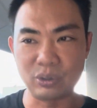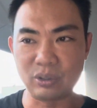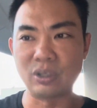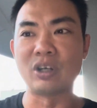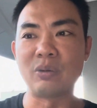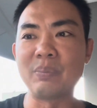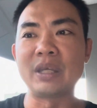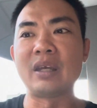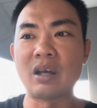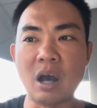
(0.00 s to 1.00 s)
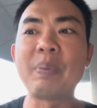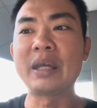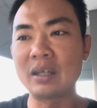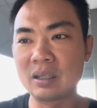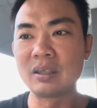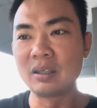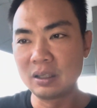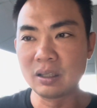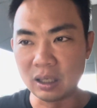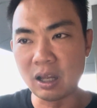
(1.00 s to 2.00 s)
be hopping
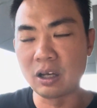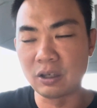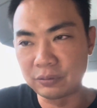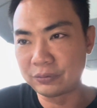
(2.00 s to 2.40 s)
a lot of,